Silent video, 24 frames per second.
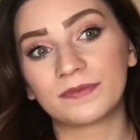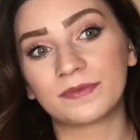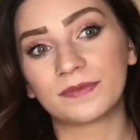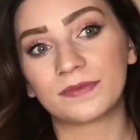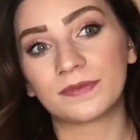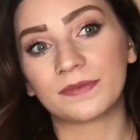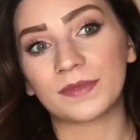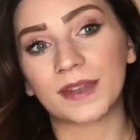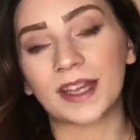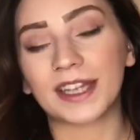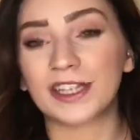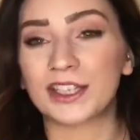
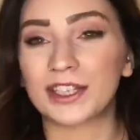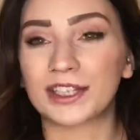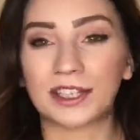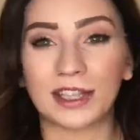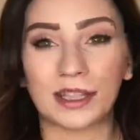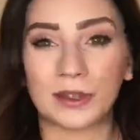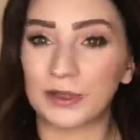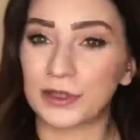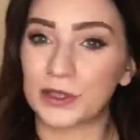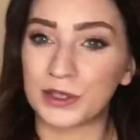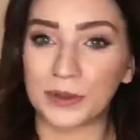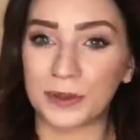Actually,
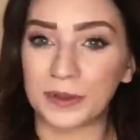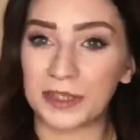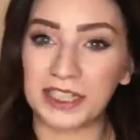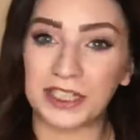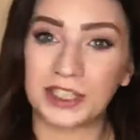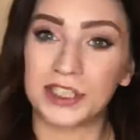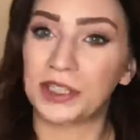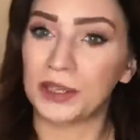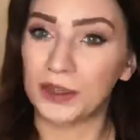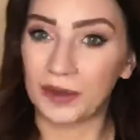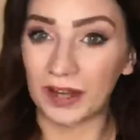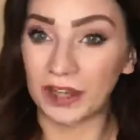there's no need
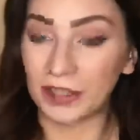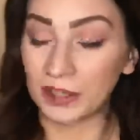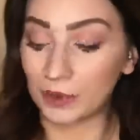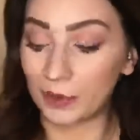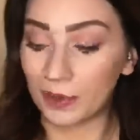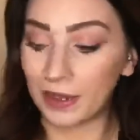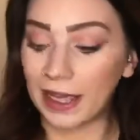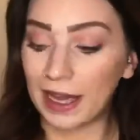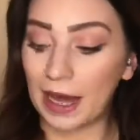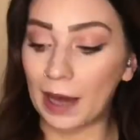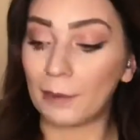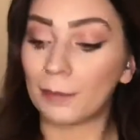to. I know I
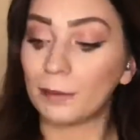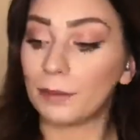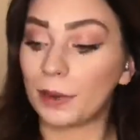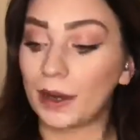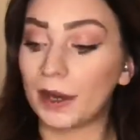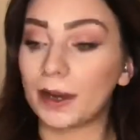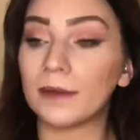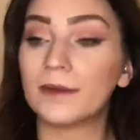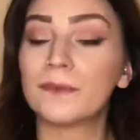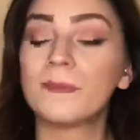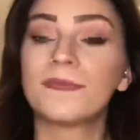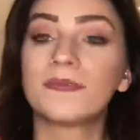am, but
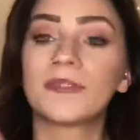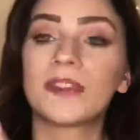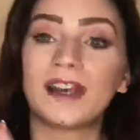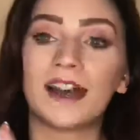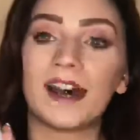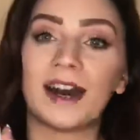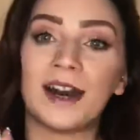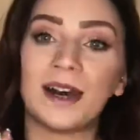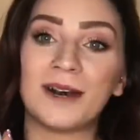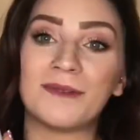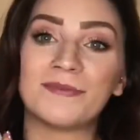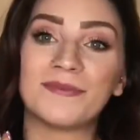
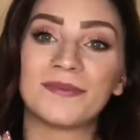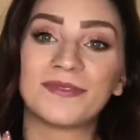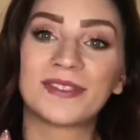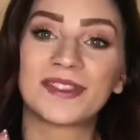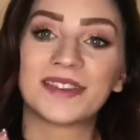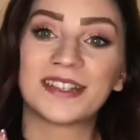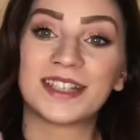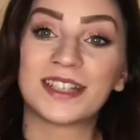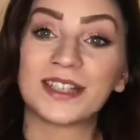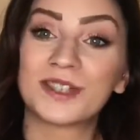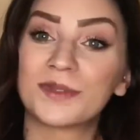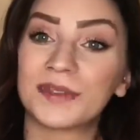
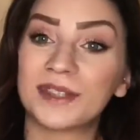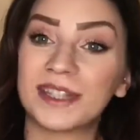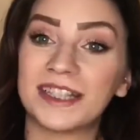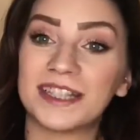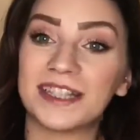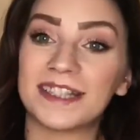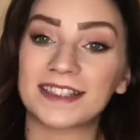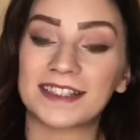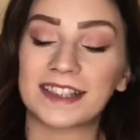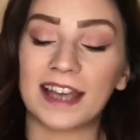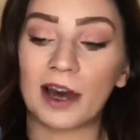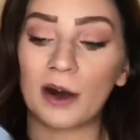this really
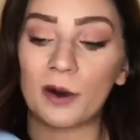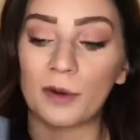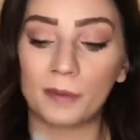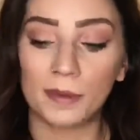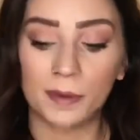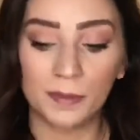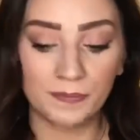does help.